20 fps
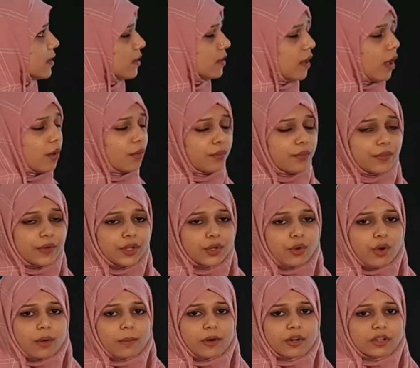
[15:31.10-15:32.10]
now we
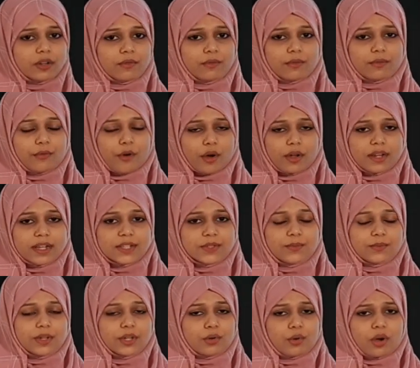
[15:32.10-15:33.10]
know about the forest,
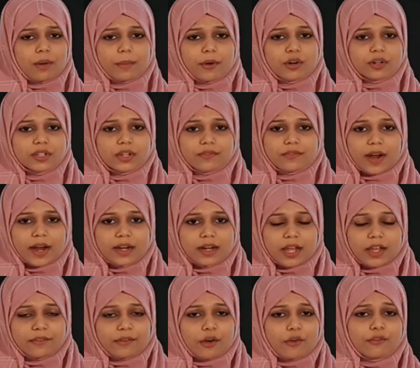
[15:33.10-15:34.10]
we know about the
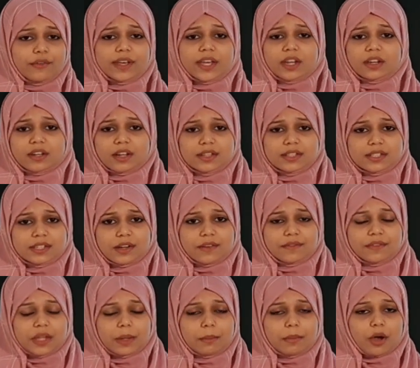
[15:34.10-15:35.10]
wildlife, how we can
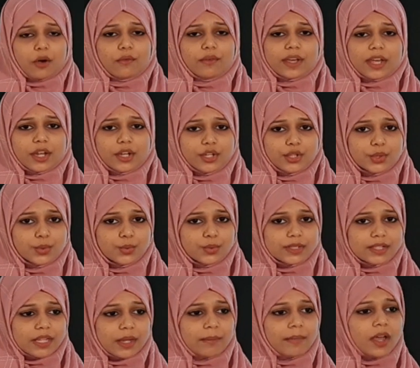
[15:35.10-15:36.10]
conserve them, how we can
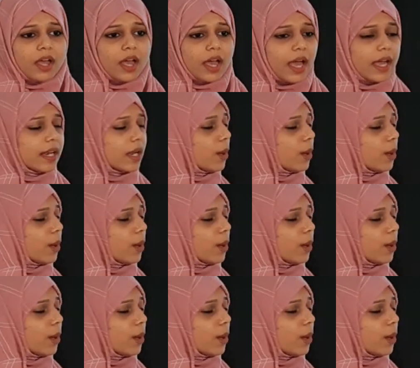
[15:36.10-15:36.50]
use them, and